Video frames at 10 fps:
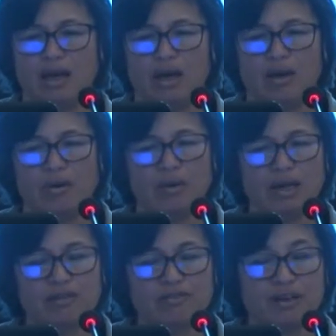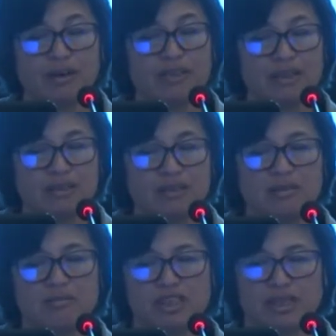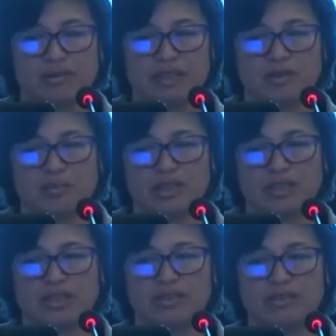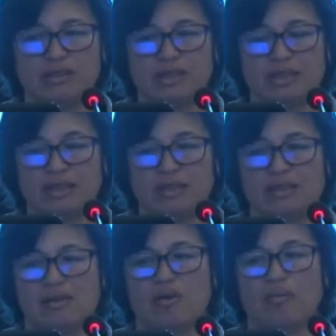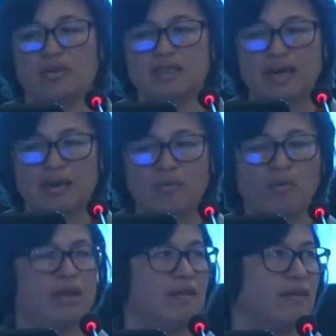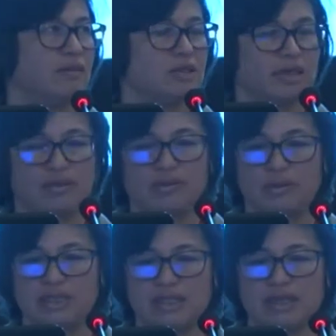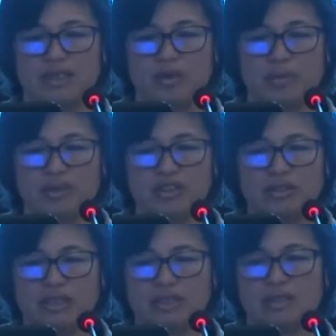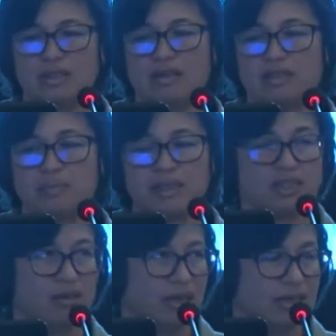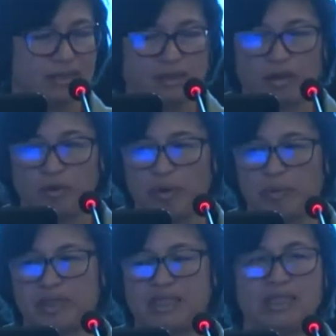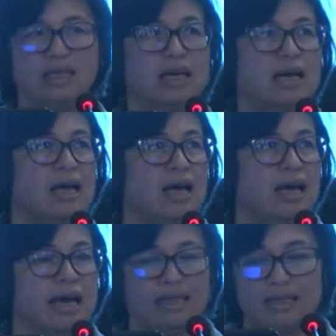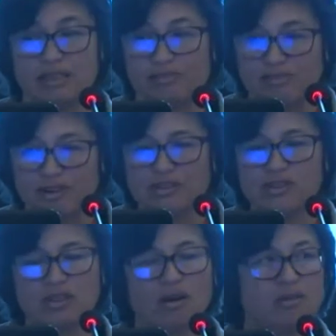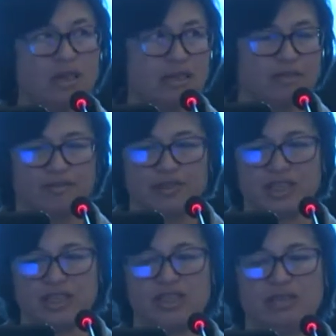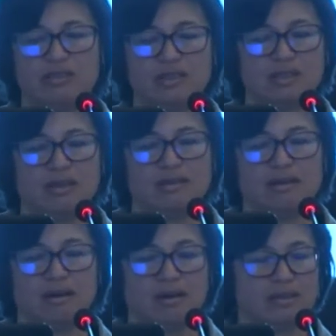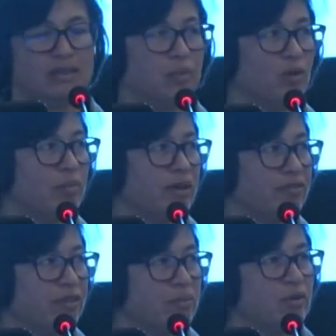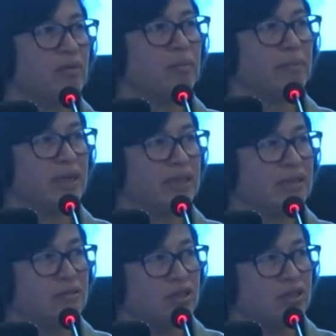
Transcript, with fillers: around 5,000 generalist practitioners, and among them 1,030 acupuncturists that are specialized in homeopathy. And in France, only the physicians that are diploma from a medical do